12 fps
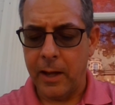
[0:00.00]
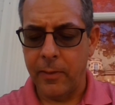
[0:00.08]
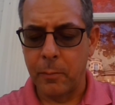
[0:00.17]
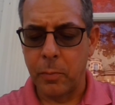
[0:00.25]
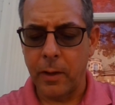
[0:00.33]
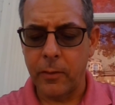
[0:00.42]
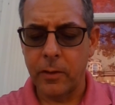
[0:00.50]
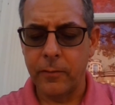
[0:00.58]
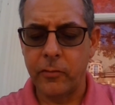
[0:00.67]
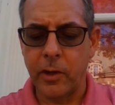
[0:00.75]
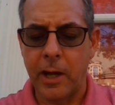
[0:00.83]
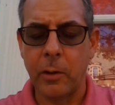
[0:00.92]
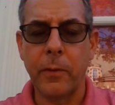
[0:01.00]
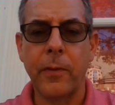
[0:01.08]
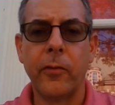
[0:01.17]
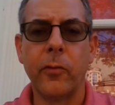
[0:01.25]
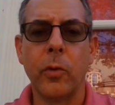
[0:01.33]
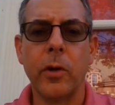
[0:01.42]
the brother of John, with
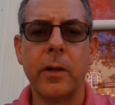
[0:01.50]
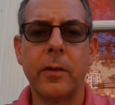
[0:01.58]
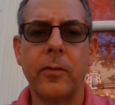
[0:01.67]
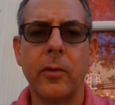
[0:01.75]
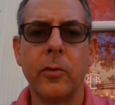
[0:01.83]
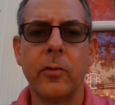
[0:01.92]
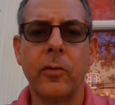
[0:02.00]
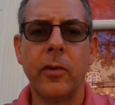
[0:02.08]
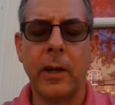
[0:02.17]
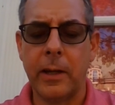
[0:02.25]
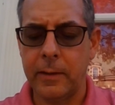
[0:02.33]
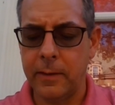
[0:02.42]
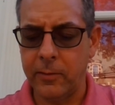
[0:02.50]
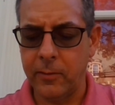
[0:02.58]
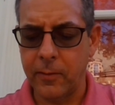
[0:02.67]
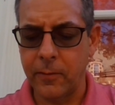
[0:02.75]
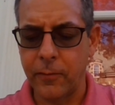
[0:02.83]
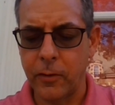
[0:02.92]
the sword. So this
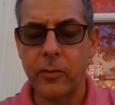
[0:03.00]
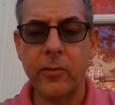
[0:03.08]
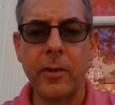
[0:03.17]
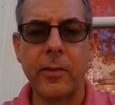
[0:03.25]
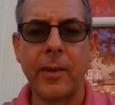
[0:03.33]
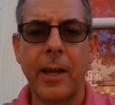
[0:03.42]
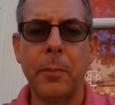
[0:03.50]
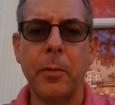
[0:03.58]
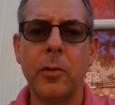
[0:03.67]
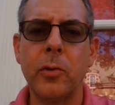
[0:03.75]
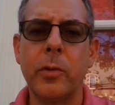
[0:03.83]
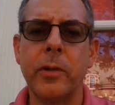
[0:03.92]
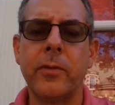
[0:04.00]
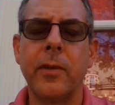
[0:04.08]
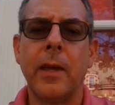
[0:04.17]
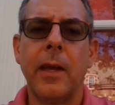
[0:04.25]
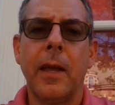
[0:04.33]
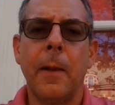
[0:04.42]
is the first disciple who has
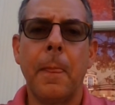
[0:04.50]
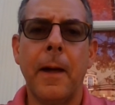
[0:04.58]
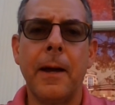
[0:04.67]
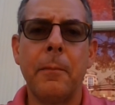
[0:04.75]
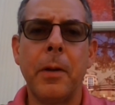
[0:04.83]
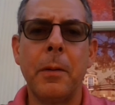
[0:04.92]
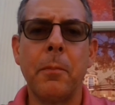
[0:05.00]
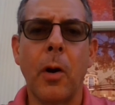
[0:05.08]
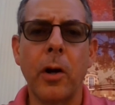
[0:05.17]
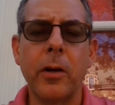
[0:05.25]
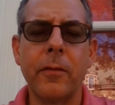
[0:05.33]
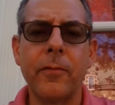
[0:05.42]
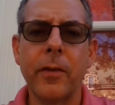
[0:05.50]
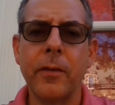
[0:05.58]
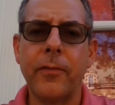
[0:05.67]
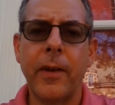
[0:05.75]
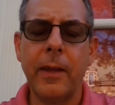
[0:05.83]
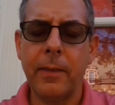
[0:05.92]
been martyred for the
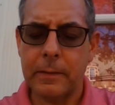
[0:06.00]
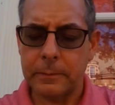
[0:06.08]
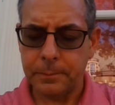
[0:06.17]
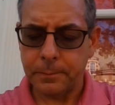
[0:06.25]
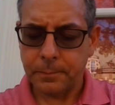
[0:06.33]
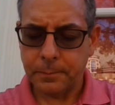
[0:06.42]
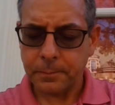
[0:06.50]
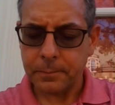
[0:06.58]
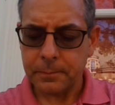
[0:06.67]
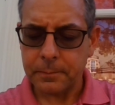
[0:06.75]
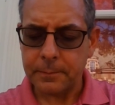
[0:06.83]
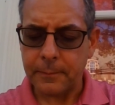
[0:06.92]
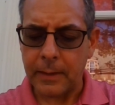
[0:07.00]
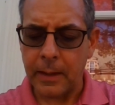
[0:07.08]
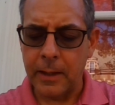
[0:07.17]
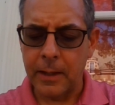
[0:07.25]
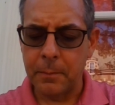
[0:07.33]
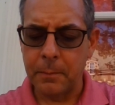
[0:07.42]
faith.
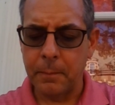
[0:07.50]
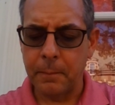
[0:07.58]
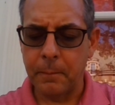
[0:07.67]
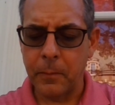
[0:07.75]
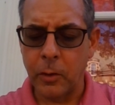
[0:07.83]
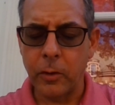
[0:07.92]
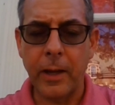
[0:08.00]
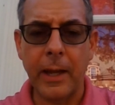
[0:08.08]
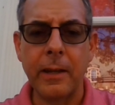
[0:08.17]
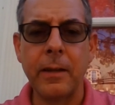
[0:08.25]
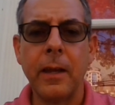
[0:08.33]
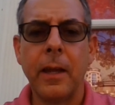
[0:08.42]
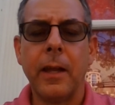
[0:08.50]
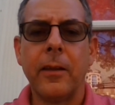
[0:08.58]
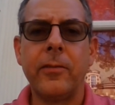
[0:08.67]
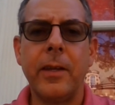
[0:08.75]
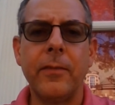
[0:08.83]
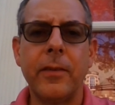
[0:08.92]
You had
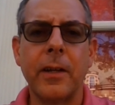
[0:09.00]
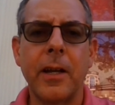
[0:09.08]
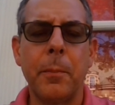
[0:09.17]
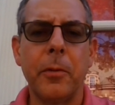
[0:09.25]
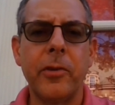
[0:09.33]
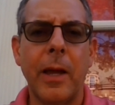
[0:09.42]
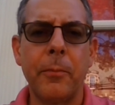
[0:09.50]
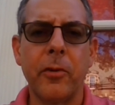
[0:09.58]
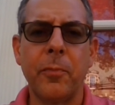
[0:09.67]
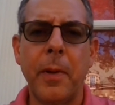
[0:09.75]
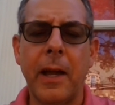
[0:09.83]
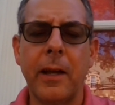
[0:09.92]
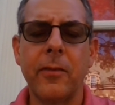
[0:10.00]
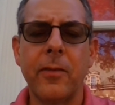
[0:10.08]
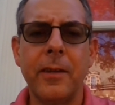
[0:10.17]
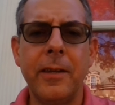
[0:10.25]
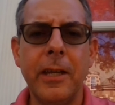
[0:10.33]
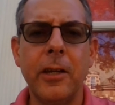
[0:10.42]
Stephen a couple chapters back as
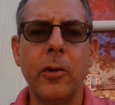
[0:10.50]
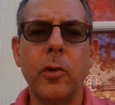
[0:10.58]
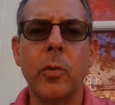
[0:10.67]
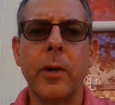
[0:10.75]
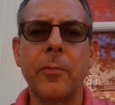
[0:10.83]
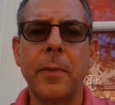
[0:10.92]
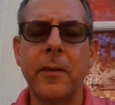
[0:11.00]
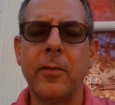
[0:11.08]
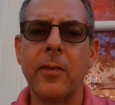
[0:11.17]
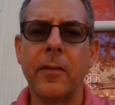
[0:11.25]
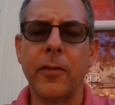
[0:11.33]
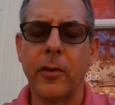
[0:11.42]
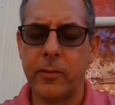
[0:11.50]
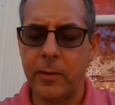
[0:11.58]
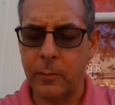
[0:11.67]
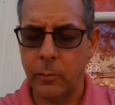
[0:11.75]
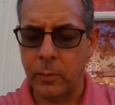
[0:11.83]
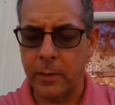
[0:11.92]
a deacon who was, but this is the first
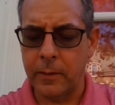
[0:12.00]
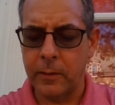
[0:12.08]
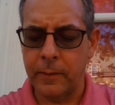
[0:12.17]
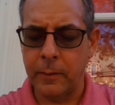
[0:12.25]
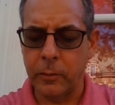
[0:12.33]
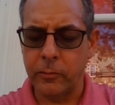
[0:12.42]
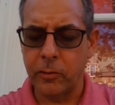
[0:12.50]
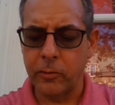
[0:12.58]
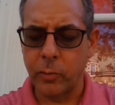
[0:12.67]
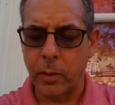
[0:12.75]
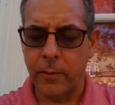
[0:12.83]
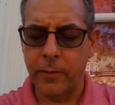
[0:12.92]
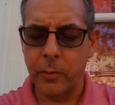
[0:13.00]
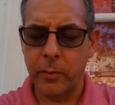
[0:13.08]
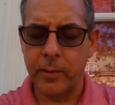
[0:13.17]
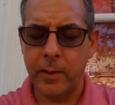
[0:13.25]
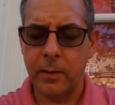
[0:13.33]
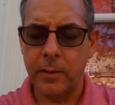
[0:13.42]
one of the original 12 that
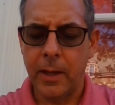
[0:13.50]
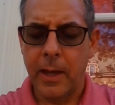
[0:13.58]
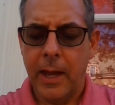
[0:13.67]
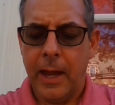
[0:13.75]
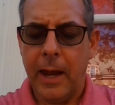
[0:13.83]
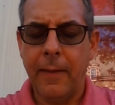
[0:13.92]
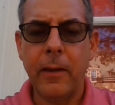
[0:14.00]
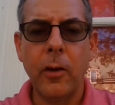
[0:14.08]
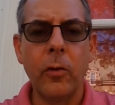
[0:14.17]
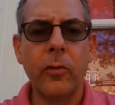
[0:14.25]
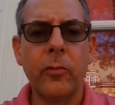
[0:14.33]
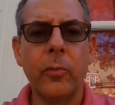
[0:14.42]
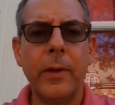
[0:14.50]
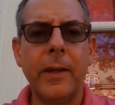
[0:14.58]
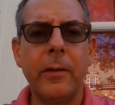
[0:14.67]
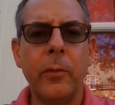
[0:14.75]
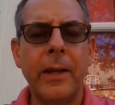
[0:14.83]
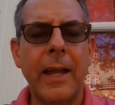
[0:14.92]
was killed. And then notice
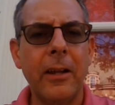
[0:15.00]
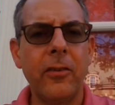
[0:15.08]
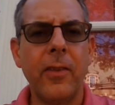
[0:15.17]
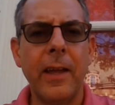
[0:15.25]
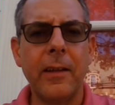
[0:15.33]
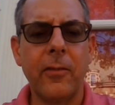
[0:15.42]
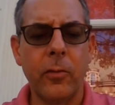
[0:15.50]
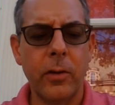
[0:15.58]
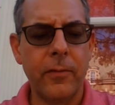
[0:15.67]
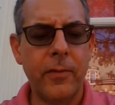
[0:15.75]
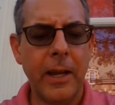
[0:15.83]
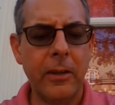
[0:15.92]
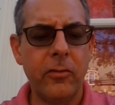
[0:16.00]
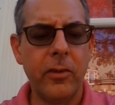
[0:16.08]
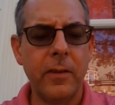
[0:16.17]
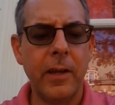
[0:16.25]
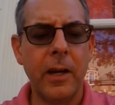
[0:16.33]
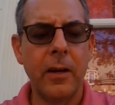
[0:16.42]
we catch that sort of
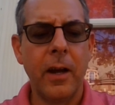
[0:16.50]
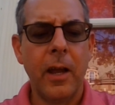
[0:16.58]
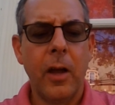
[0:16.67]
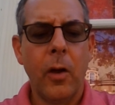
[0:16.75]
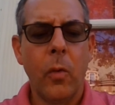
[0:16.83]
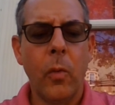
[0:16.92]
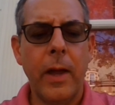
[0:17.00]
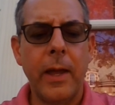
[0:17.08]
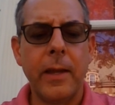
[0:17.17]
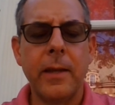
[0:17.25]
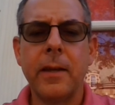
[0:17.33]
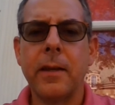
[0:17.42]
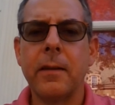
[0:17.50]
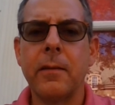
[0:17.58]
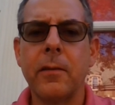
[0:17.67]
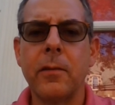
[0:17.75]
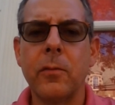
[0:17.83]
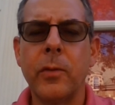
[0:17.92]
tension there when
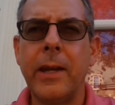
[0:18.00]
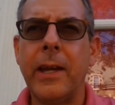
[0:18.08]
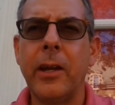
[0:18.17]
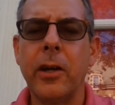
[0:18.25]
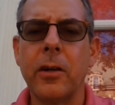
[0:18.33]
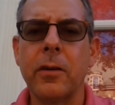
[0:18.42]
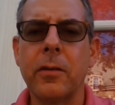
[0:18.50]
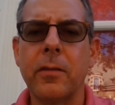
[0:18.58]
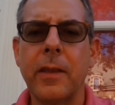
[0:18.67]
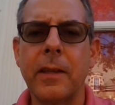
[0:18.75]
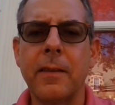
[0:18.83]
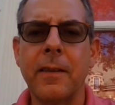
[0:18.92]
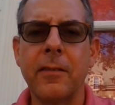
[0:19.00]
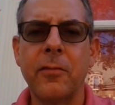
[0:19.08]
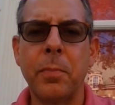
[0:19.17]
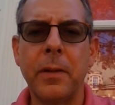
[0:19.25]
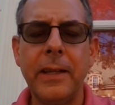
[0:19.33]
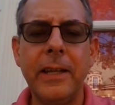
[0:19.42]
we hear that this
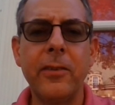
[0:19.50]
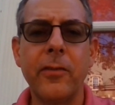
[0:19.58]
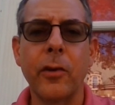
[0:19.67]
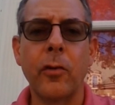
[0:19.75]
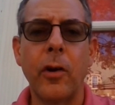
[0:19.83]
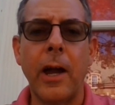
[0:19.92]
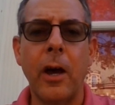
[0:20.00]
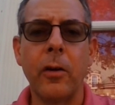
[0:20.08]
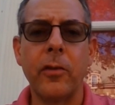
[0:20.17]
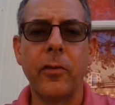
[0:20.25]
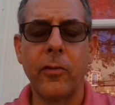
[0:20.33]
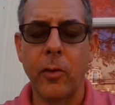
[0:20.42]
pleased the crowd, and